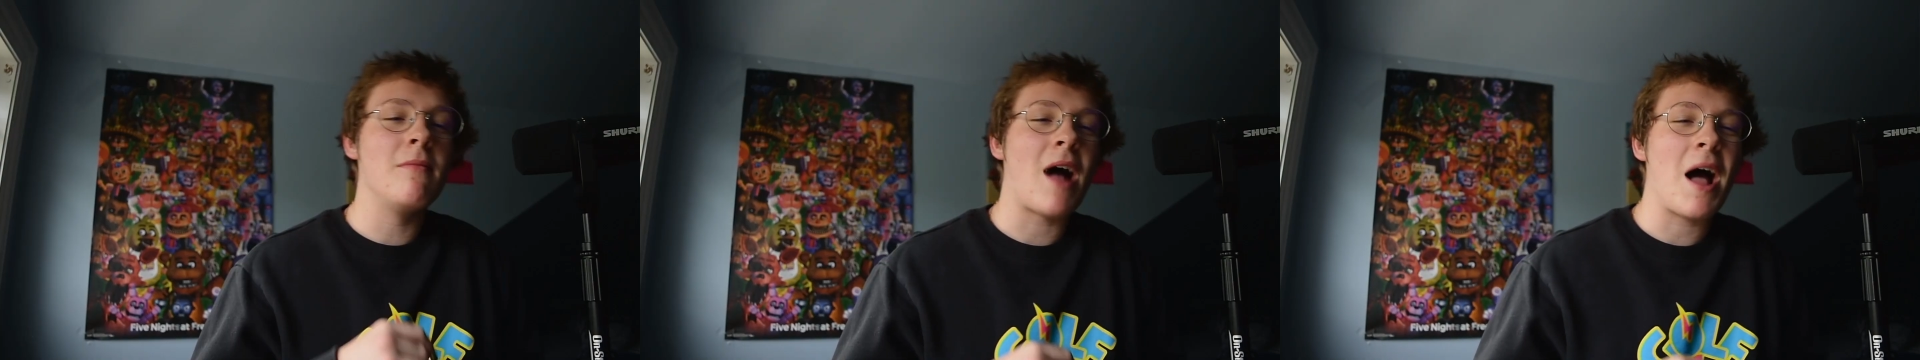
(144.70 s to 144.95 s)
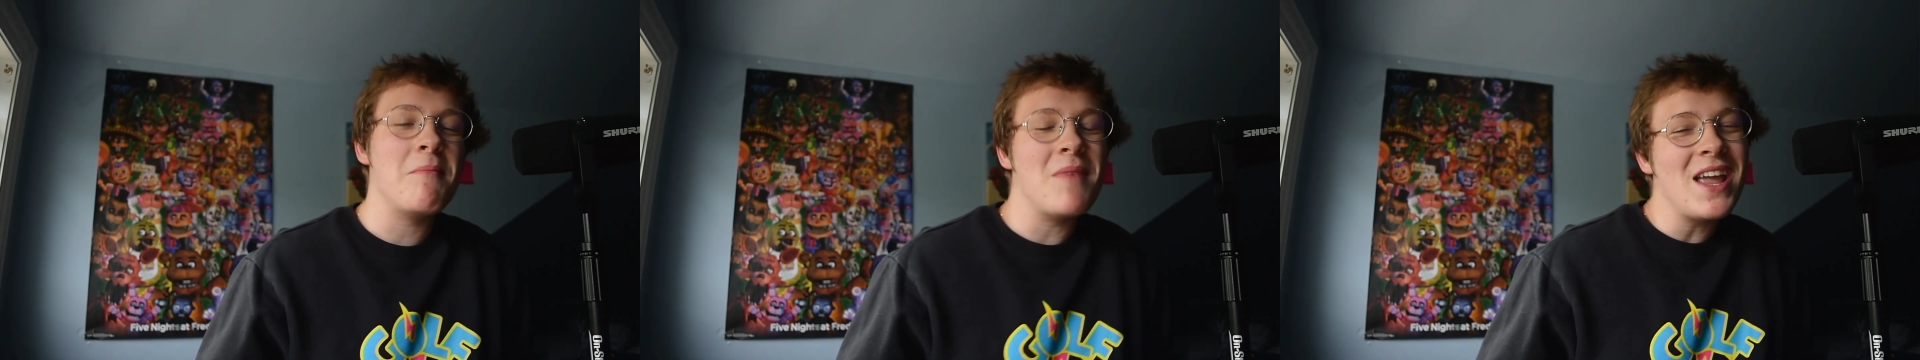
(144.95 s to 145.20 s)

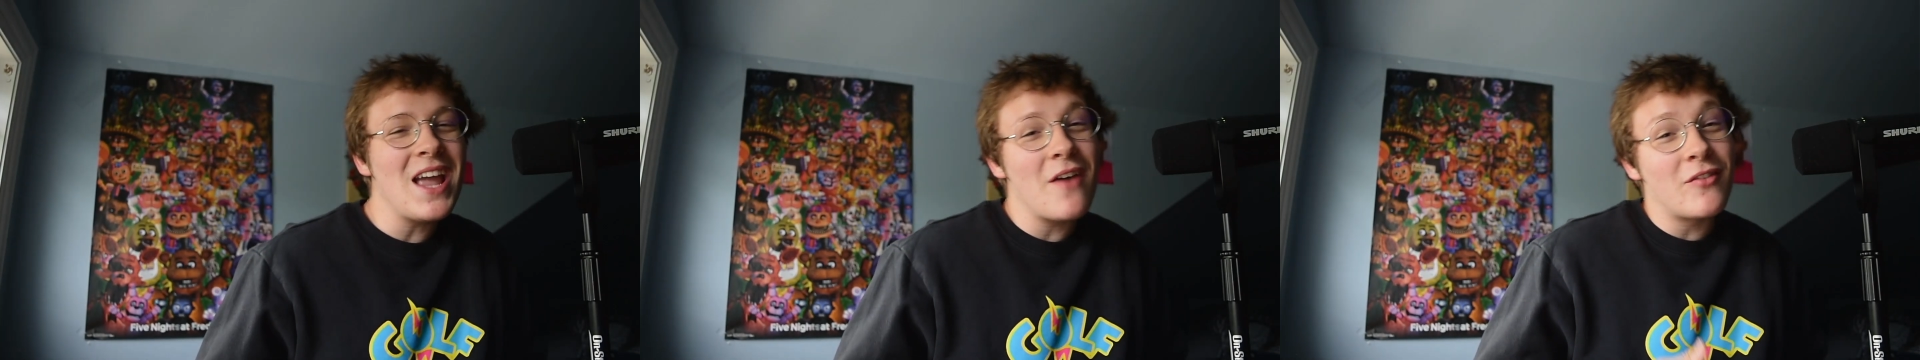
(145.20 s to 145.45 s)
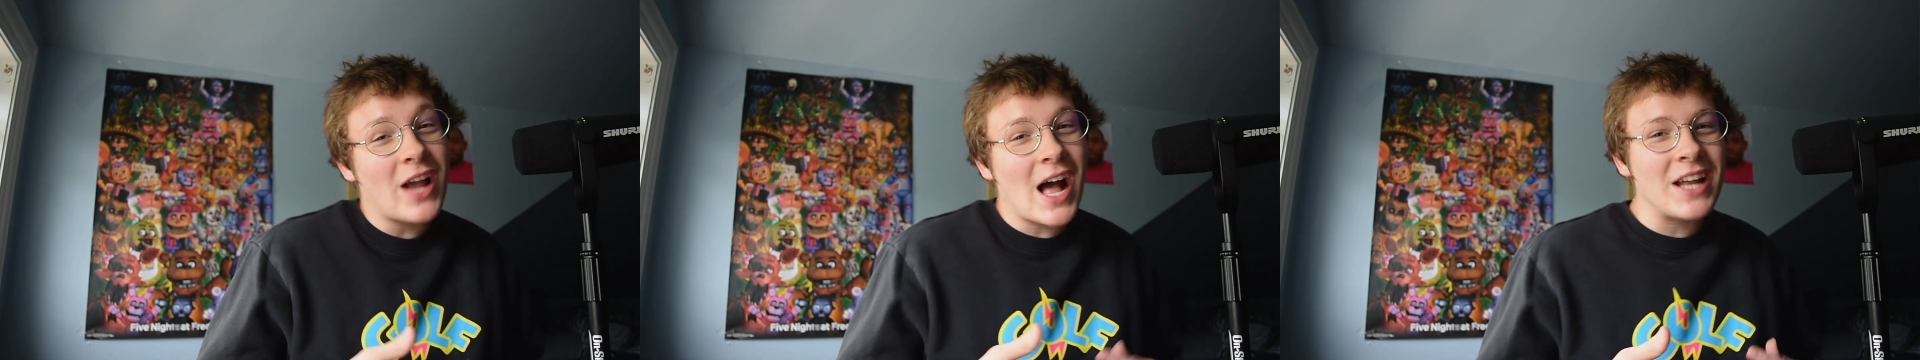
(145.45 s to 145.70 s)
I may
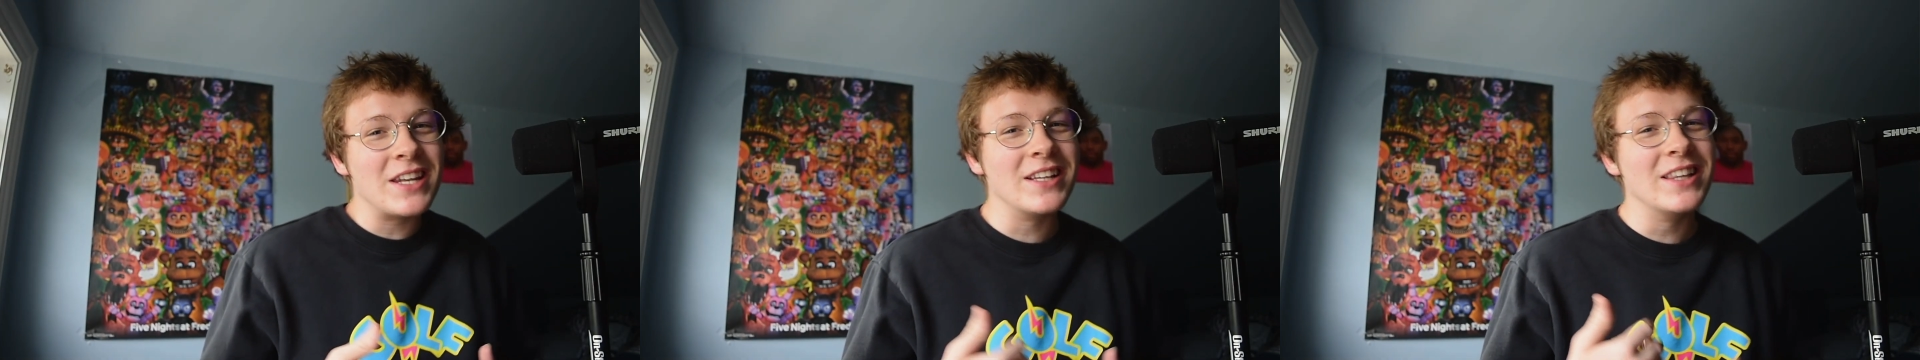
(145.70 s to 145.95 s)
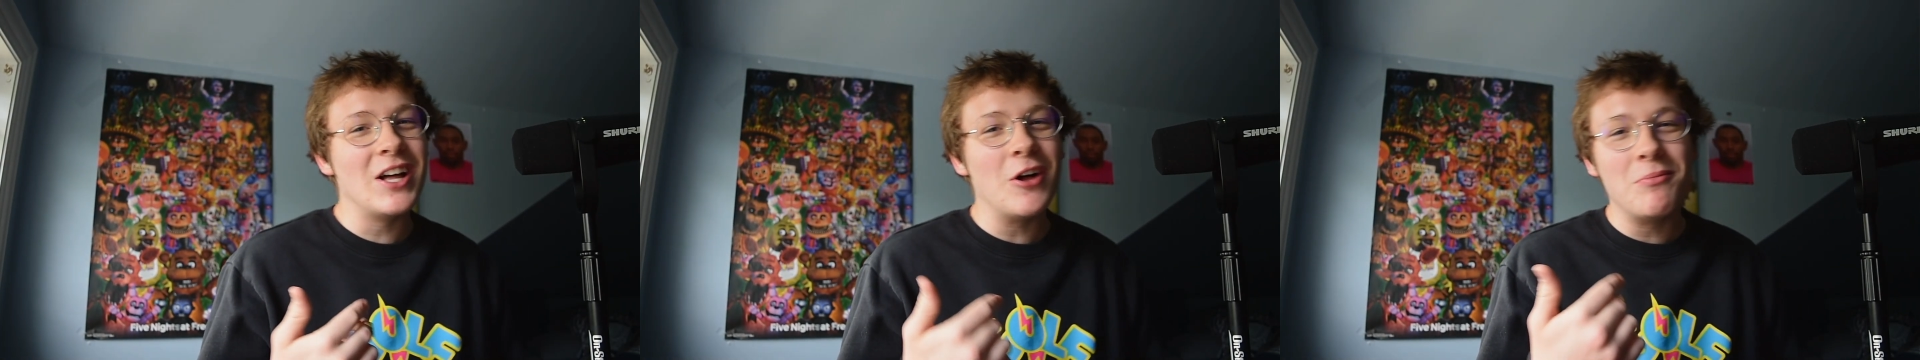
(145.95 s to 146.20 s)
have gotten a
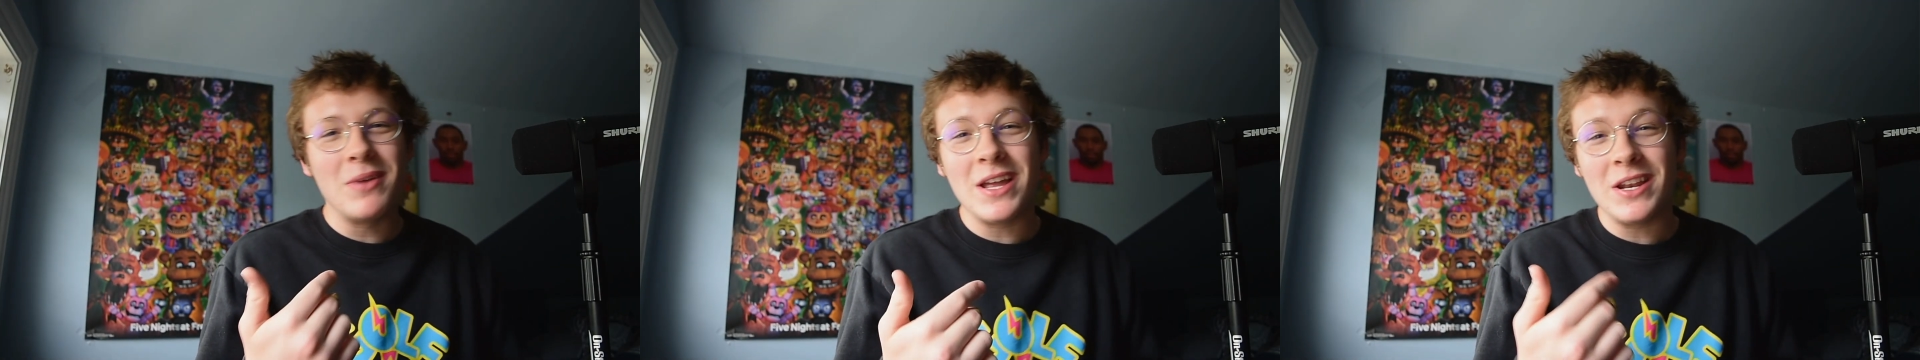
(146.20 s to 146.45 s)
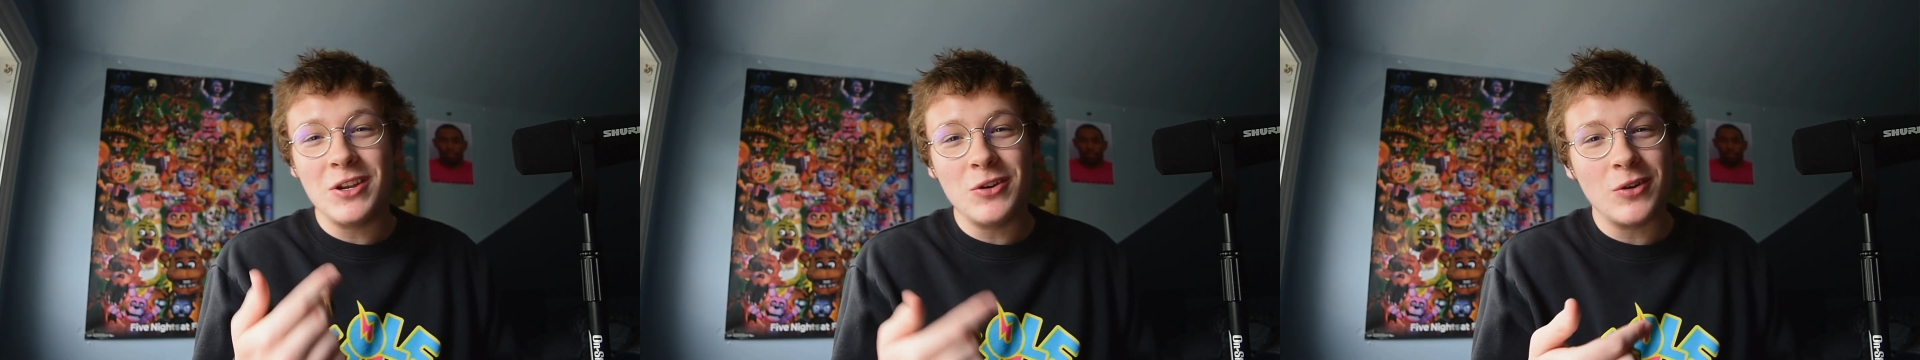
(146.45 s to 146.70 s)
little
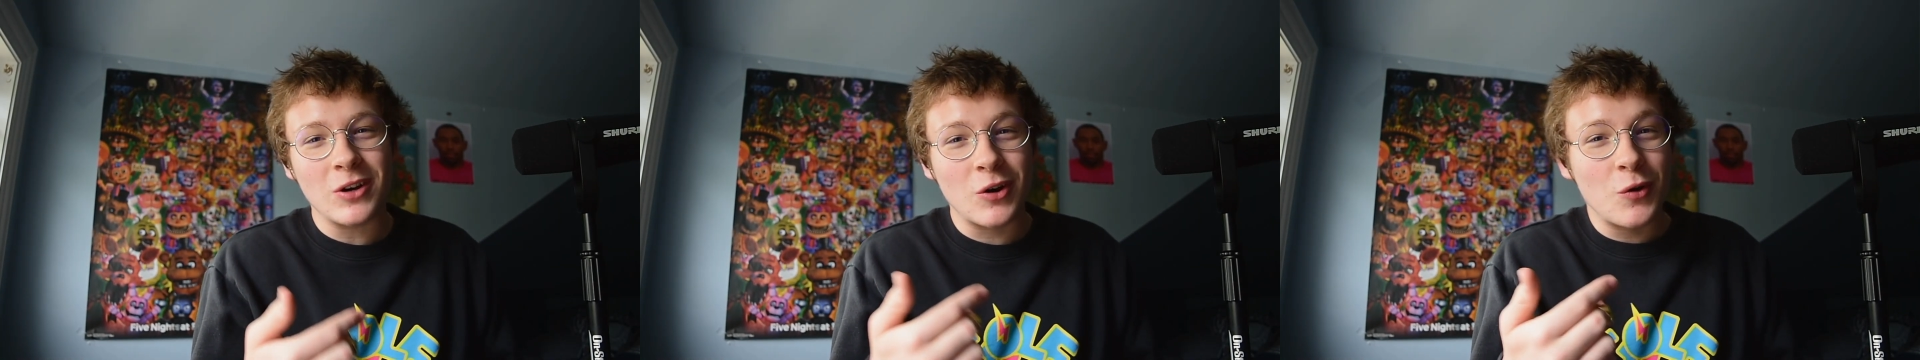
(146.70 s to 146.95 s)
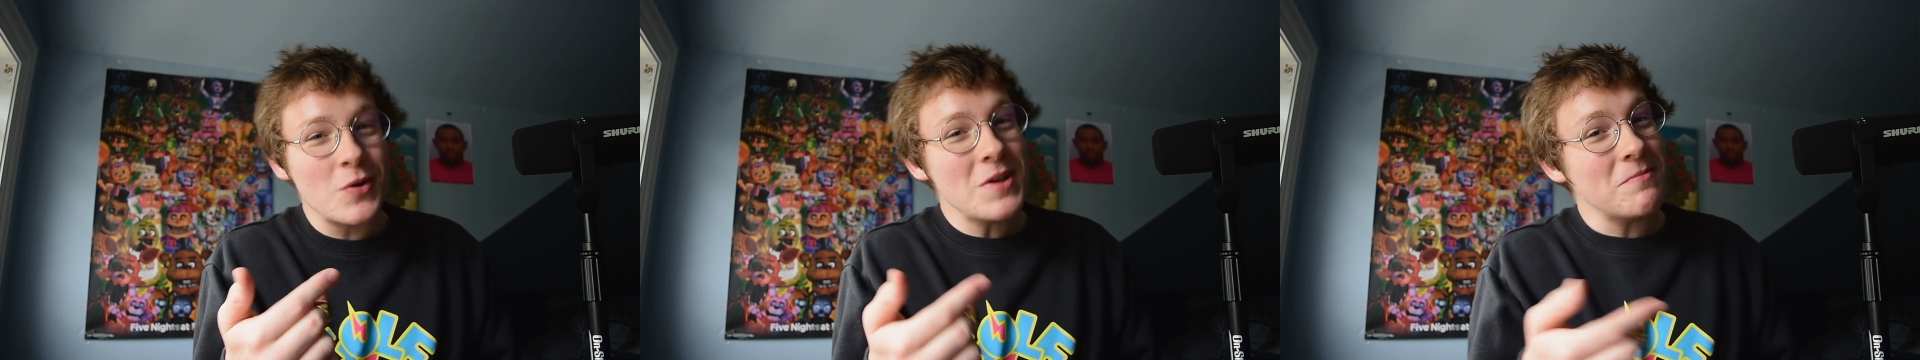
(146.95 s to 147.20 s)
bit new
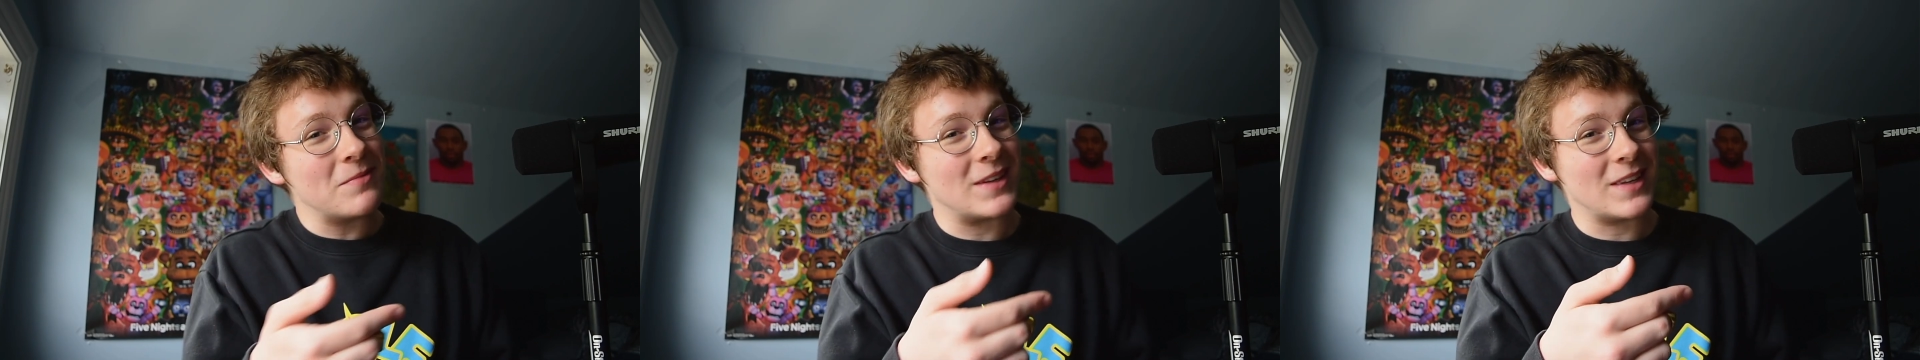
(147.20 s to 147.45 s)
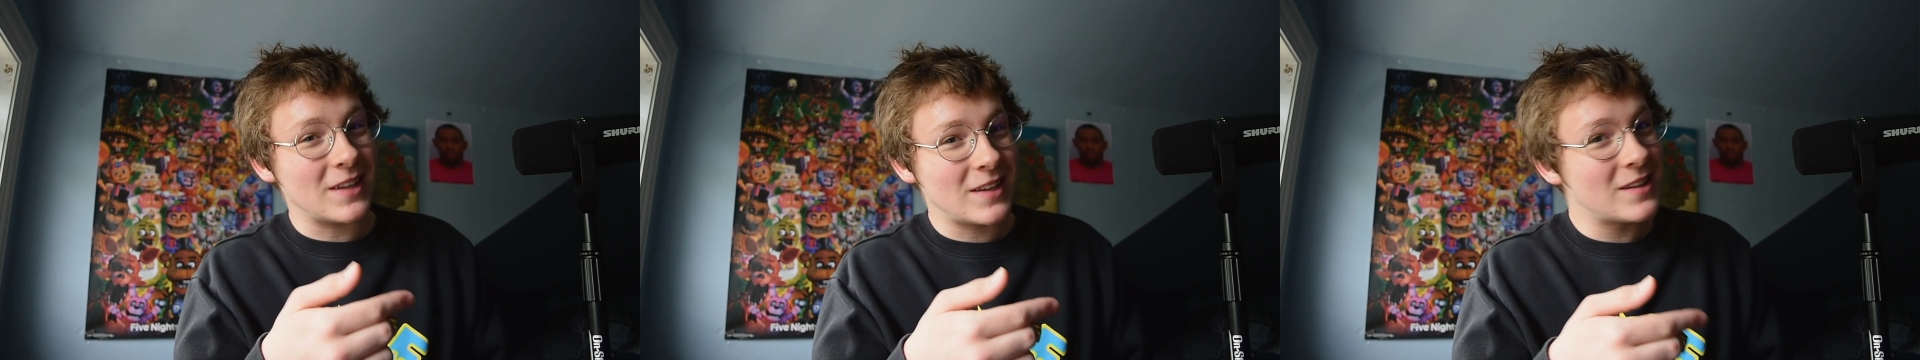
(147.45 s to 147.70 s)

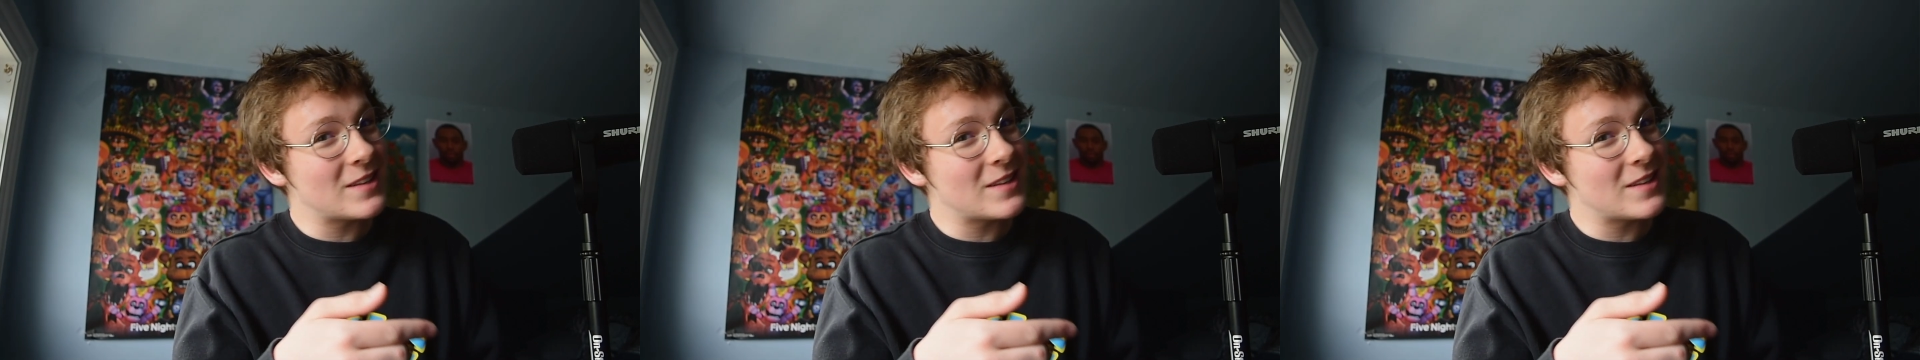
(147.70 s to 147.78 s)
equipment